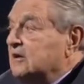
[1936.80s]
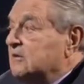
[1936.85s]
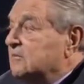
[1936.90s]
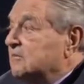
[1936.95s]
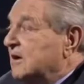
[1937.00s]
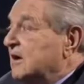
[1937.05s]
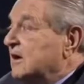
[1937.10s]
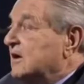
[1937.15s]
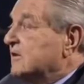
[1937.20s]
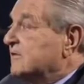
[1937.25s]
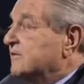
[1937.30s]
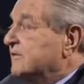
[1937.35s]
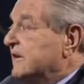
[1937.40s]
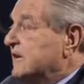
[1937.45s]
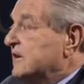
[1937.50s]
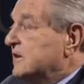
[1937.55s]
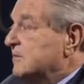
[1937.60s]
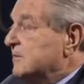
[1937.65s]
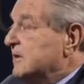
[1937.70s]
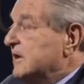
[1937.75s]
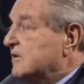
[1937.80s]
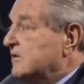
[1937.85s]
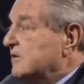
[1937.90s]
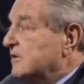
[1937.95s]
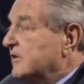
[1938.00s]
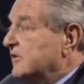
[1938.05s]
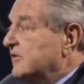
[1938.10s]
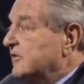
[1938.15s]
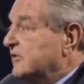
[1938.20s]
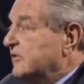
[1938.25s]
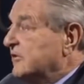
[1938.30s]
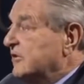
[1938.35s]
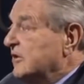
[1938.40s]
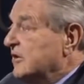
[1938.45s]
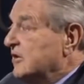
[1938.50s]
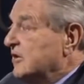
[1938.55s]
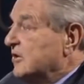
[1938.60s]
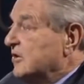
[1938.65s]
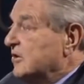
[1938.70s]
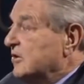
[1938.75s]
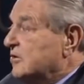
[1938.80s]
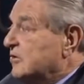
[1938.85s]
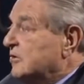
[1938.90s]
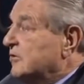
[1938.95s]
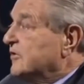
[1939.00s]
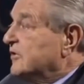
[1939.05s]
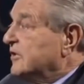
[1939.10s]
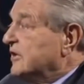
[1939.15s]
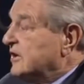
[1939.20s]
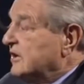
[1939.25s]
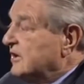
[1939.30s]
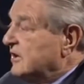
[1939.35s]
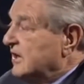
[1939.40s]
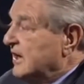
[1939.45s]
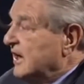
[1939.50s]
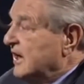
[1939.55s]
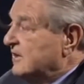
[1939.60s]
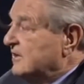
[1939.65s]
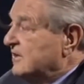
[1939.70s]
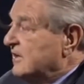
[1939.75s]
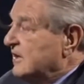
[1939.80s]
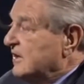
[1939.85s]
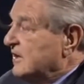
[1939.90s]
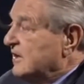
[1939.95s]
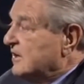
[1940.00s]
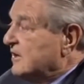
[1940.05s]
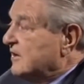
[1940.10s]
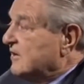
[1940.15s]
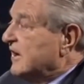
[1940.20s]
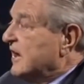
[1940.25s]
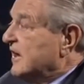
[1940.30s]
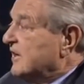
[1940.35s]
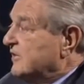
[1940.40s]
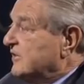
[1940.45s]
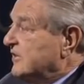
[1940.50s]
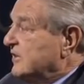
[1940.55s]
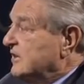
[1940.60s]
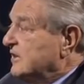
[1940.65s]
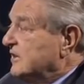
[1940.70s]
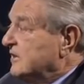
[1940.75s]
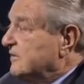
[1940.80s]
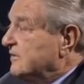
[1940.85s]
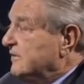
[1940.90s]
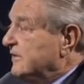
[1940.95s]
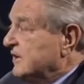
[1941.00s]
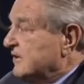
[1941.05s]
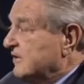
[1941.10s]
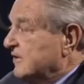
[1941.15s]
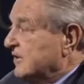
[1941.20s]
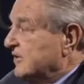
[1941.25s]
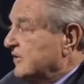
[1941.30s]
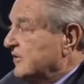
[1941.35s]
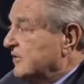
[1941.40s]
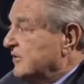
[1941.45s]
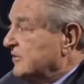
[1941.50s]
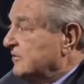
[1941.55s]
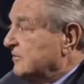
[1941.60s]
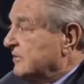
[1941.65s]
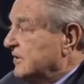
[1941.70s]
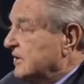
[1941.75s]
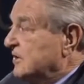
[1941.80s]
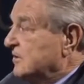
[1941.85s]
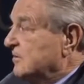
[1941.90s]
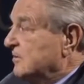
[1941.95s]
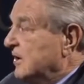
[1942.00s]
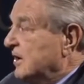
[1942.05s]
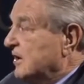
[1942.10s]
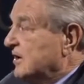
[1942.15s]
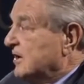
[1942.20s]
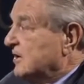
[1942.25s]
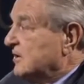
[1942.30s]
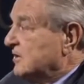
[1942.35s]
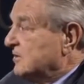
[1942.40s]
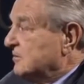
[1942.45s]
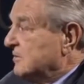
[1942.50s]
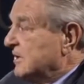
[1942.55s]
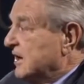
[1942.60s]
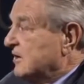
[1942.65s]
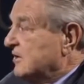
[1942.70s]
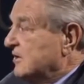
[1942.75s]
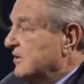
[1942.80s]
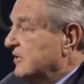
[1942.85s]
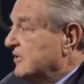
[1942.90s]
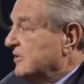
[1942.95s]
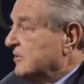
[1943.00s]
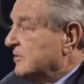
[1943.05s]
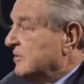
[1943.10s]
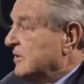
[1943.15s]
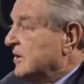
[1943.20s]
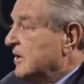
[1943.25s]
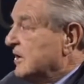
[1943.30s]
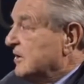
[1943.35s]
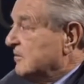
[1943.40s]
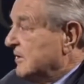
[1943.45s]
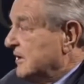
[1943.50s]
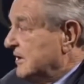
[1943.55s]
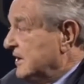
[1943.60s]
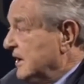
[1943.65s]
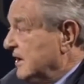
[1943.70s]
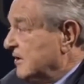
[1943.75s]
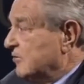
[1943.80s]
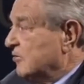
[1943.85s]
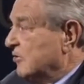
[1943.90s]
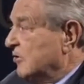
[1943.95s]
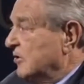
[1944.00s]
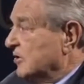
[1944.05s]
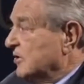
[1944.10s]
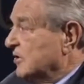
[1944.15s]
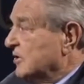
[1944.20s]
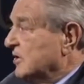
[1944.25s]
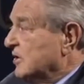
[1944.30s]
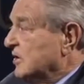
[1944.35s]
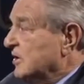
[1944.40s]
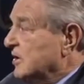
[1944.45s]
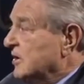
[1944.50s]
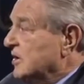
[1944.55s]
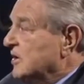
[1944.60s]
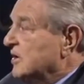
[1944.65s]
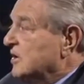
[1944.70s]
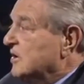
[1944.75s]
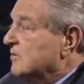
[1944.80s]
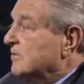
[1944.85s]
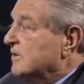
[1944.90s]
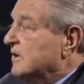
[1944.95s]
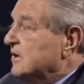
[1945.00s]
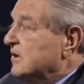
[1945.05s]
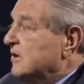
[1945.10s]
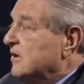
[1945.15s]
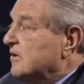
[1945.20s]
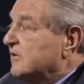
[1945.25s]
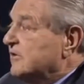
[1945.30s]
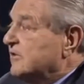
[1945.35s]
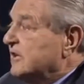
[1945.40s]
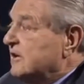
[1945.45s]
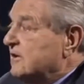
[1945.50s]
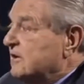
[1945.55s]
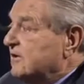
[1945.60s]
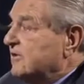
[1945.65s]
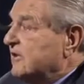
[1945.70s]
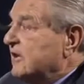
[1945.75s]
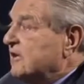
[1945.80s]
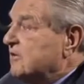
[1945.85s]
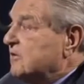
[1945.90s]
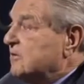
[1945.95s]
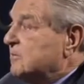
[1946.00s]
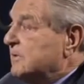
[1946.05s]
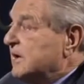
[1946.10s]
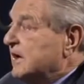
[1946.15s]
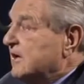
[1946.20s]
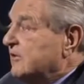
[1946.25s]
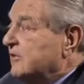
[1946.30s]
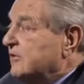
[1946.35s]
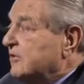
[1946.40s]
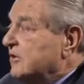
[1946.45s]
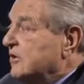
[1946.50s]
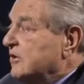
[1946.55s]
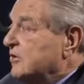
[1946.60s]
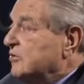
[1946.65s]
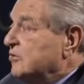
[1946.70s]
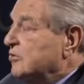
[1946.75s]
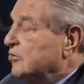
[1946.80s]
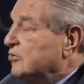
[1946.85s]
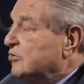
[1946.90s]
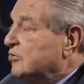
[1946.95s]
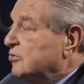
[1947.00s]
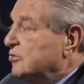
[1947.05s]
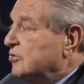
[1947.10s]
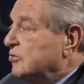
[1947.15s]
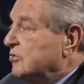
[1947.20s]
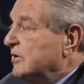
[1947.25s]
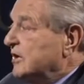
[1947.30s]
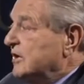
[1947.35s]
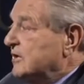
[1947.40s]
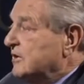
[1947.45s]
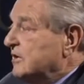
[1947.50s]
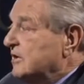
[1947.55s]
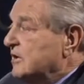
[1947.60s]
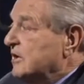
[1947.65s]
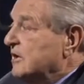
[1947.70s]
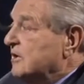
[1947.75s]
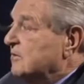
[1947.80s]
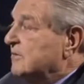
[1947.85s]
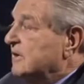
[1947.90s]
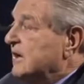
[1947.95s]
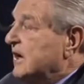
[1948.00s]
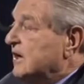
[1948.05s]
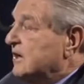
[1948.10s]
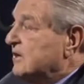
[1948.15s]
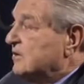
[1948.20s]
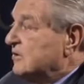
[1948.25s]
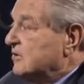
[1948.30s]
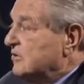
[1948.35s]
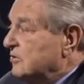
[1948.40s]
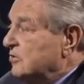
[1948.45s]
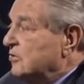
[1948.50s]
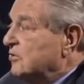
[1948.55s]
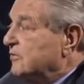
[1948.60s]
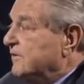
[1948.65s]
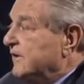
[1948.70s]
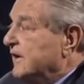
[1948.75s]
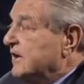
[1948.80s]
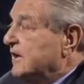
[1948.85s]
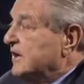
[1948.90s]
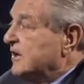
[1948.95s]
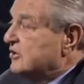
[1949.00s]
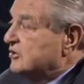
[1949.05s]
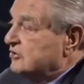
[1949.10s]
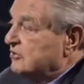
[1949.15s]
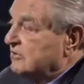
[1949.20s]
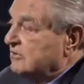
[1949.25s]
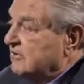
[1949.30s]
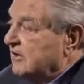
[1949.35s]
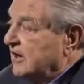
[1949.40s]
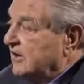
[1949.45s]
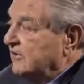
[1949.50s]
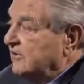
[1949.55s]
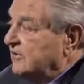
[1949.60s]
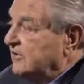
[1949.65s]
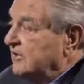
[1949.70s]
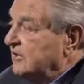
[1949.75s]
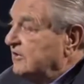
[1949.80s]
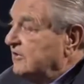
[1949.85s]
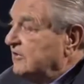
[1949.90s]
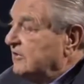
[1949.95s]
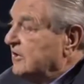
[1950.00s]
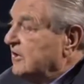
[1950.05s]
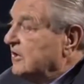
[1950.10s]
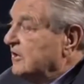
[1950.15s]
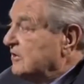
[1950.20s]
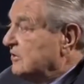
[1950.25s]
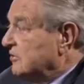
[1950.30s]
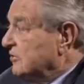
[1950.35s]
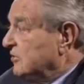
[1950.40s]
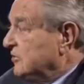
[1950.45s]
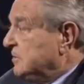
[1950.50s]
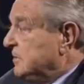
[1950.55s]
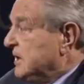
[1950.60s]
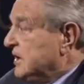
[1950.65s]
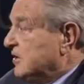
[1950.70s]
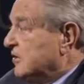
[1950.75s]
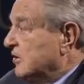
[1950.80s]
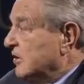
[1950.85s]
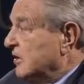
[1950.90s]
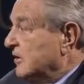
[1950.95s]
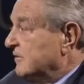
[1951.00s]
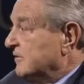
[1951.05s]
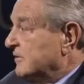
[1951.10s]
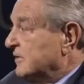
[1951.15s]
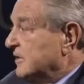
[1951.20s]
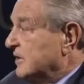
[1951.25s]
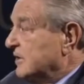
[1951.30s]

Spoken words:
Market fundamentalists consider that crass interference with the market mechanism, but they are wrong. When our central banks used to do it, we had no financial crises to speak of.